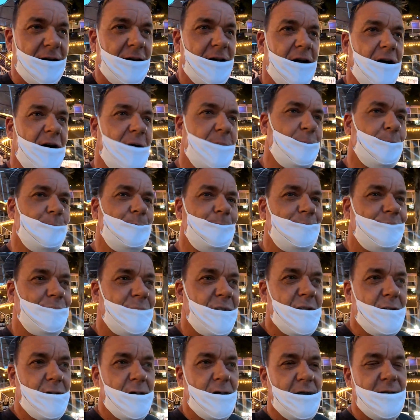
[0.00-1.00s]
Um,
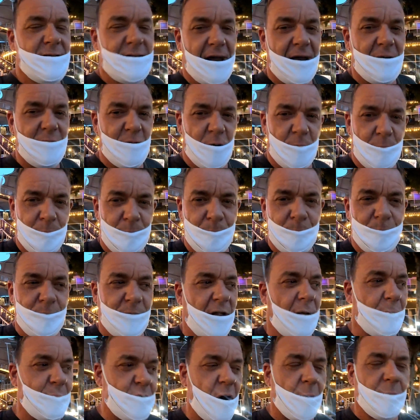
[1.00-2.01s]
Thai rum,
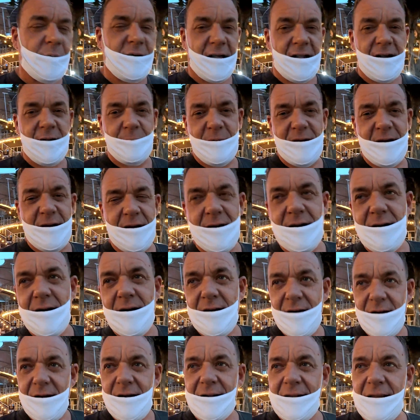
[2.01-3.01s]
I'm probably going to be
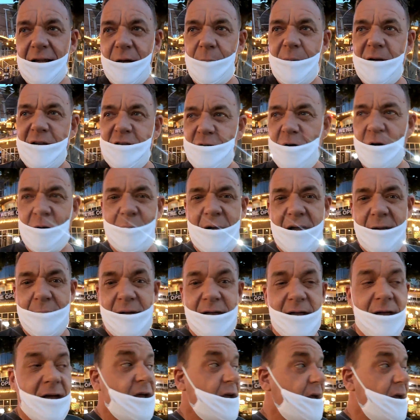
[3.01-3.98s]
a little bit drunk maybe.